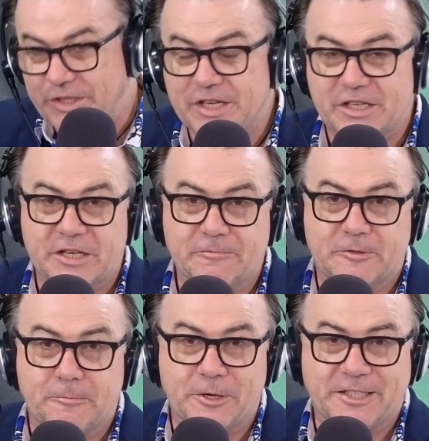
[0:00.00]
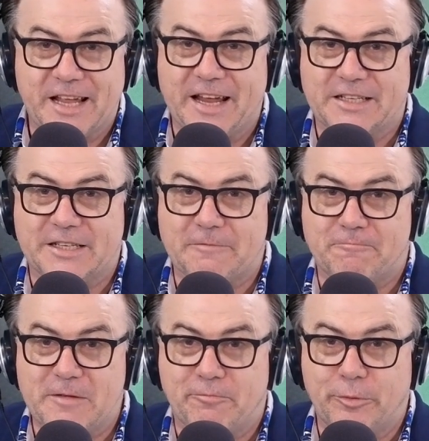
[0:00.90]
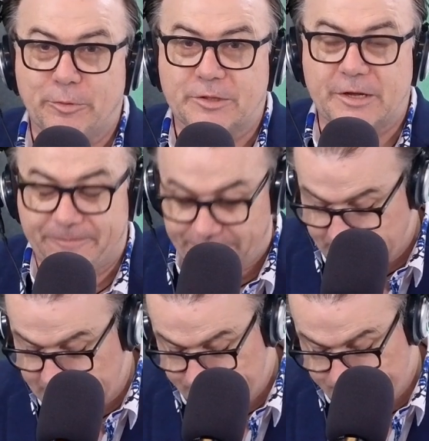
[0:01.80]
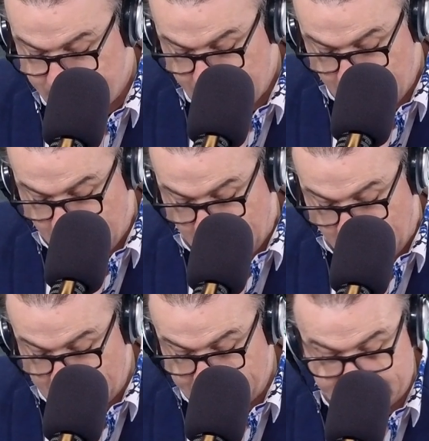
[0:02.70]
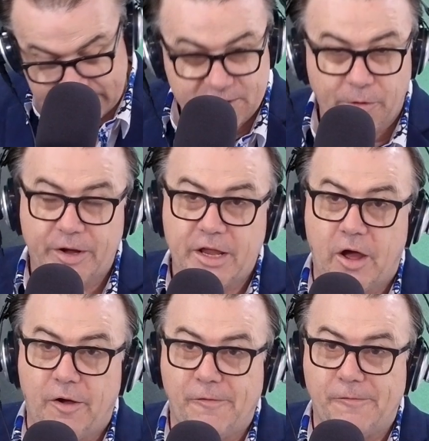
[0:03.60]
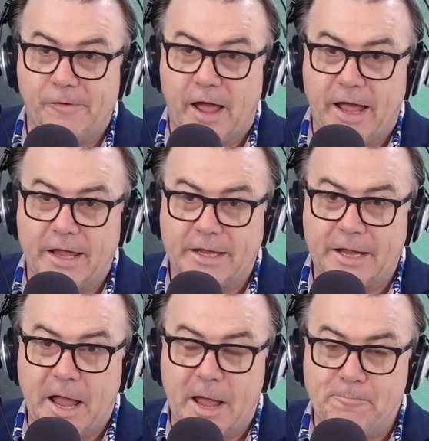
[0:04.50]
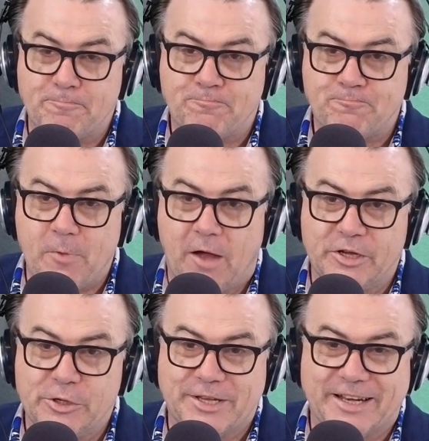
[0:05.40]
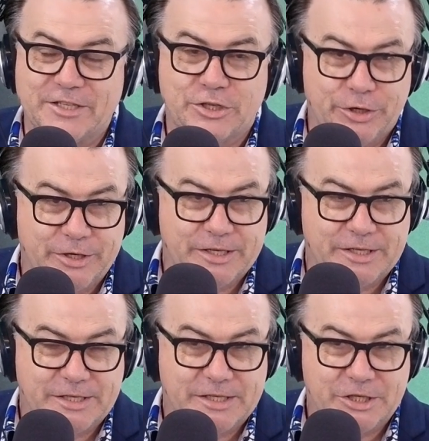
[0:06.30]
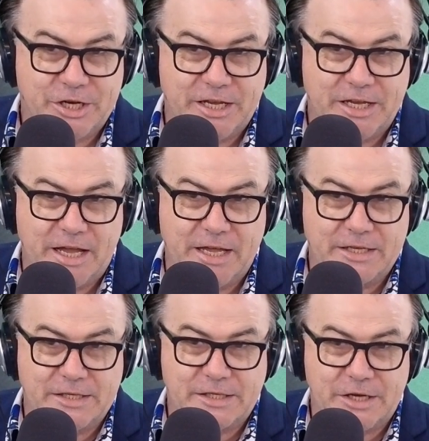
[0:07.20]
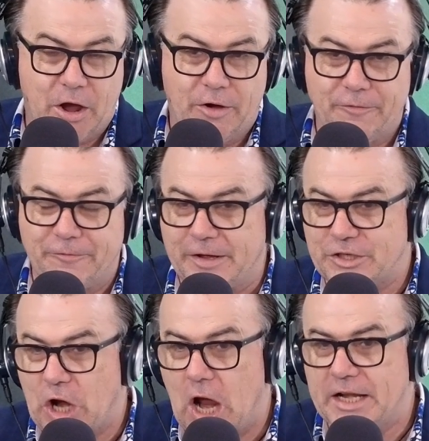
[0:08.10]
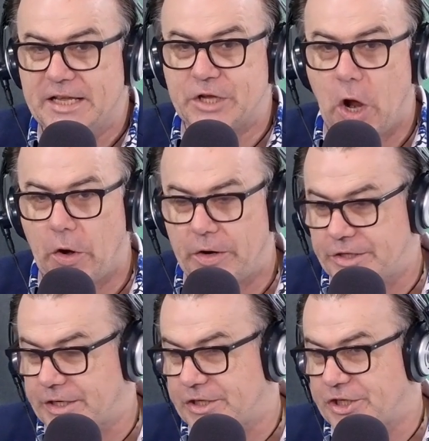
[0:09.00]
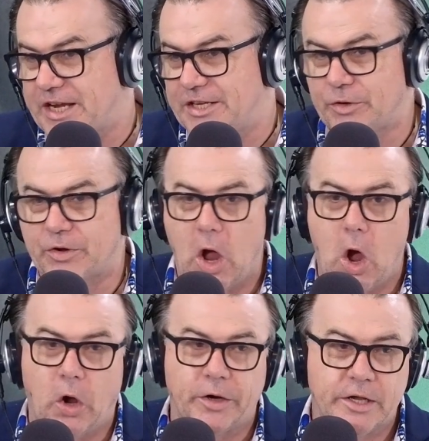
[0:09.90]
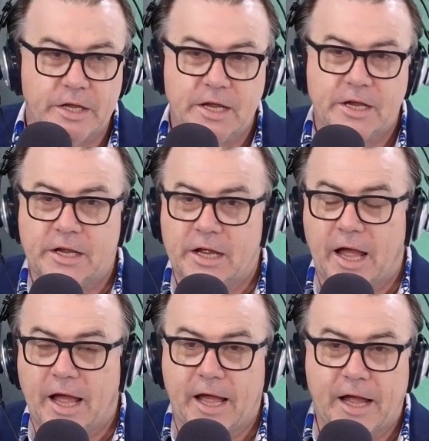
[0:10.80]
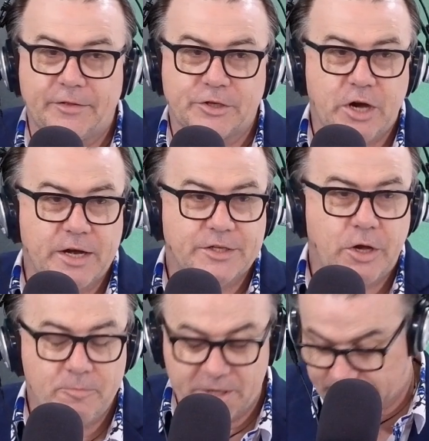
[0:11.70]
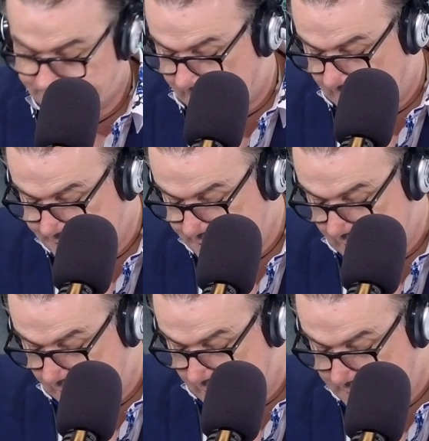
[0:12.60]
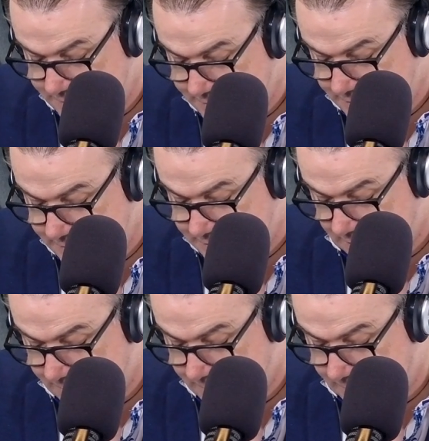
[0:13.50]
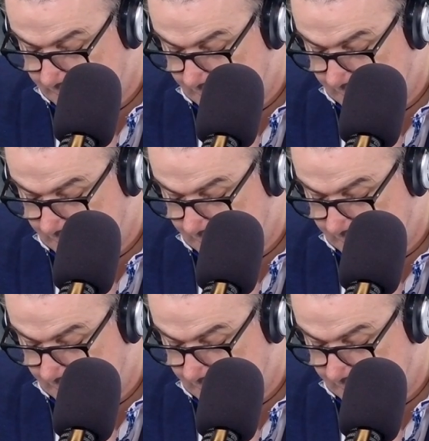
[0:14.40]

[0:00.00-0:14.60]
system to protect people's freedom. It is the story of a New Zealand journalist. She is of Chinese origin. She took on the Chinese Communist Party and some